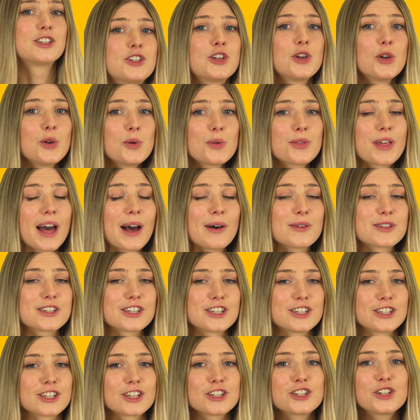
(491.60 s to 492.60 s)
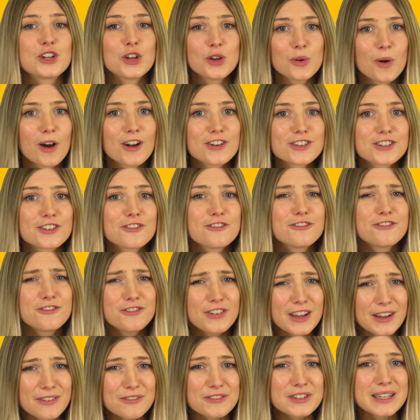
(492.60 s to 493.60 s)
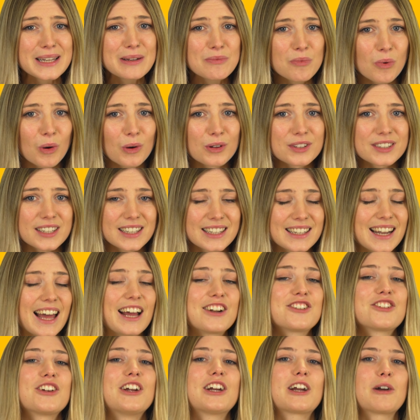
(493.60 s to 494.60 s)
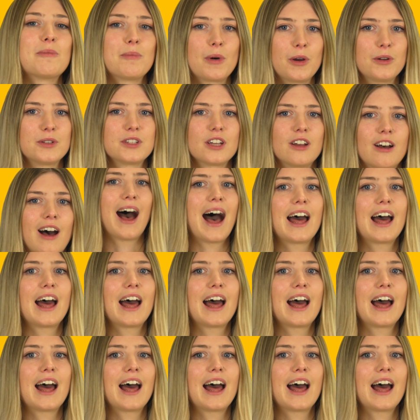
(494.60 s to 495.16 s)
2,250 watt electric motor,